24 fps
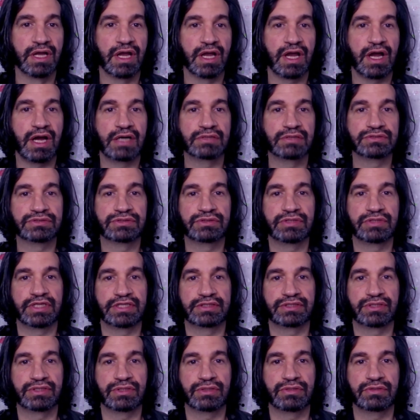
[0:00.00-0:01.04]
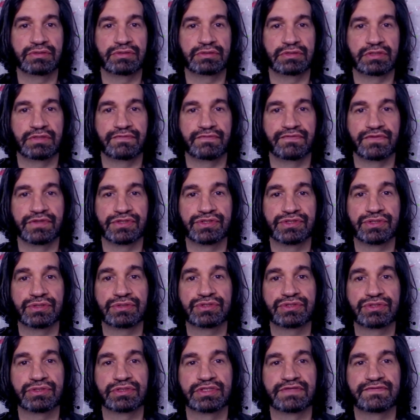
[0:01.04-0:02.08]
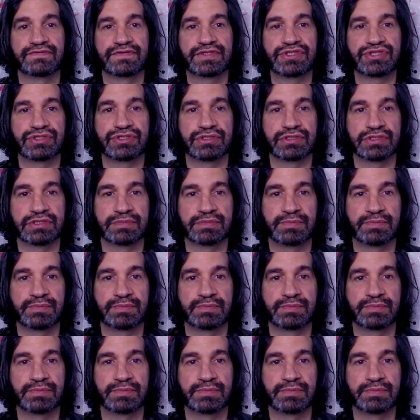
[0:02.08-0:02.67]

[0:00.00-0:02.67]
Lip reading: how to let go of the social divisions